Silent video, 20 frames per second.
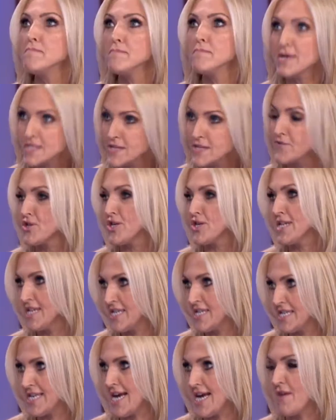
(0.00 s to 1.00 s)
massive
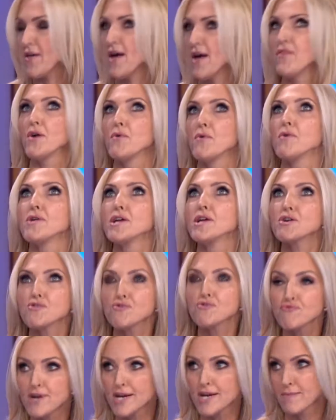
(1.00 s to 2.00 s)
geniuses out there that were
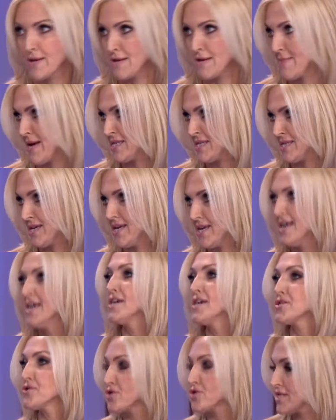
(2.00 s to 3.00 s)
incredibly messy,
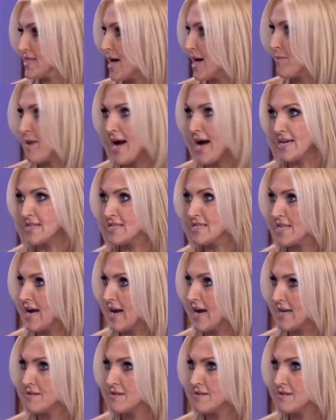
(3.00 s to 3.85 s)
such as Albert Einstein,